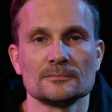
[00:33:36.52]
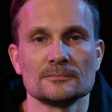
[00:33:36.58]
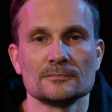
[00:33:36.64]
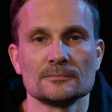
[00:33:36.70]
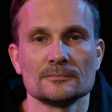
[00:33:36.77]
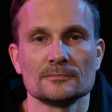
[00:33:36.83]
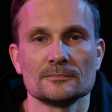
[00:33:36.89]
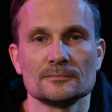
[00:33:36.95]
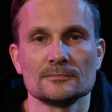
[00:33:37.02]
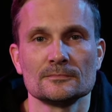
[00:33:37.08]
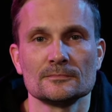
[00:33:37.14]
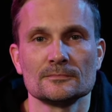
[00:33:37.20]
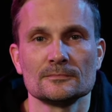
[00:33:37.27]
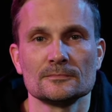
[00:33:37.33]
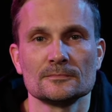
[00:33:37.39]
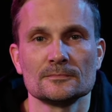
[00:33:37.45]

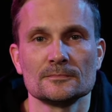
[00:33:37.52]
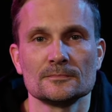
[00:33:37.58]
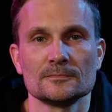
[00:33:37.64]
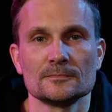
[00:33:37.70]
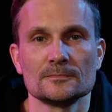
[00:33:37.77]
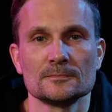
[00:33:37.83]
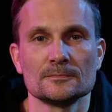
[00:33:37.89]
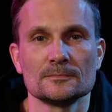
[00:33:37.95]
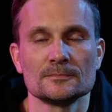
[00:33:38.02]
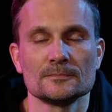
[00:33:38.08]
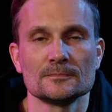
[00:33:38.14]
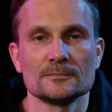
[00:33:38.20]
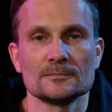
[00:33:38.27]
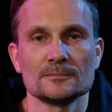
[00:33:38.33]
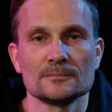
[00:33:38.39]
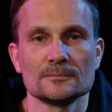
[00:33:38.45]

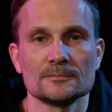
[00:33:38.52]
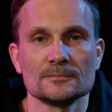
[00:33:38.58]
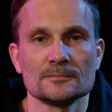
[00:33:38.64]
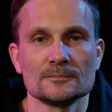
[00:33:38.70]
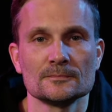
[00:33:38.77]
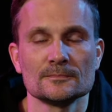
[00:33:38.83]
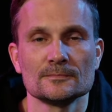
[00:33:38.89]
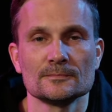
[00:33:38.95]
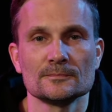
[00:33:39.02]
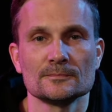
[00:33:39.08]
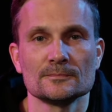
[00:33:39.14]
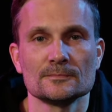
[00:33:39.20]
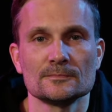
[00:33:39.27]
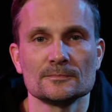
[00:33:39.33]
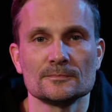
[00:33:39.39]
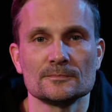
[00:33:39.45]

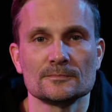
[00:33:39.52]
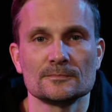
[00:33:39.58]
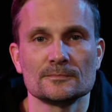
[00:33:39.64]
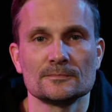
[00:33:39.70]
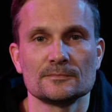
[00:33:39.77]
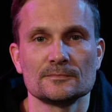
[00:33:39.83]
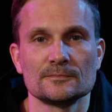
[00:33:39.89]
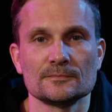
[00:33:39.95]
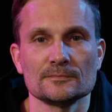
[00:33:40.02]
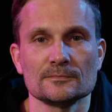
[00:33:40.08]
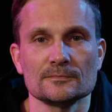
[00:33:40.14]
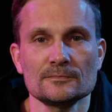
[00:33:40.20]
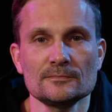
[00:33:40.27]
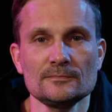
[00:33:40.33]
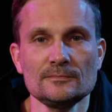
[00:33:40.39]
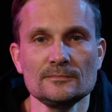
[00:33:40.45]

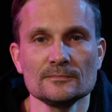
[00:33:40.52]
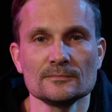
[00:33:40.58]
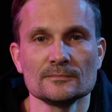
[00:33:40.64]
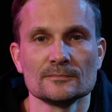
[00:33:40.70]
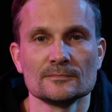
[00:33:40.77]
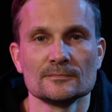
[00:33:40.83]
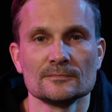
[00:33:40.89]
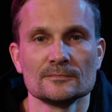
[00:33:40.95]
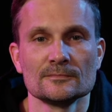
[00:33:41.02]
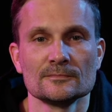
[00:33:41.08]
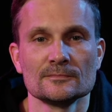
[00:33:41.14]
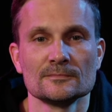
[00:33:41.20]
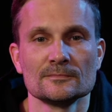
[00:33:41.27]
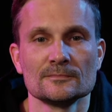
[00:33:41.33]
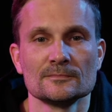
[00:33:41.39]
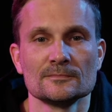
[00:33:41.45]

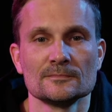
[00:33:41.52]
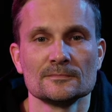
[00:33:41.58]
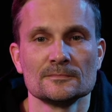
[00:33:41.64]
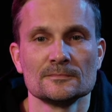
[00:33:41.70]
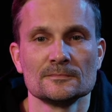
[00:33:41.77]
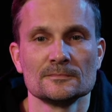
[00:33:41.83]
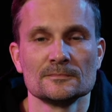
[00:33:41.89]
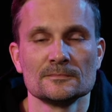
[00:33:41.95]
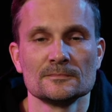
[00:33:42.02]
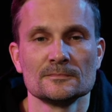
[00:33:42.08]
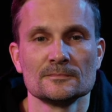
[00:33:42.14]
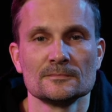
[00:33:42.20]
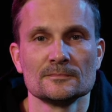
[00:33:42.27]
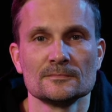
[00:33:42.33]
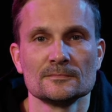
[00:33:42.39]
(not speaking)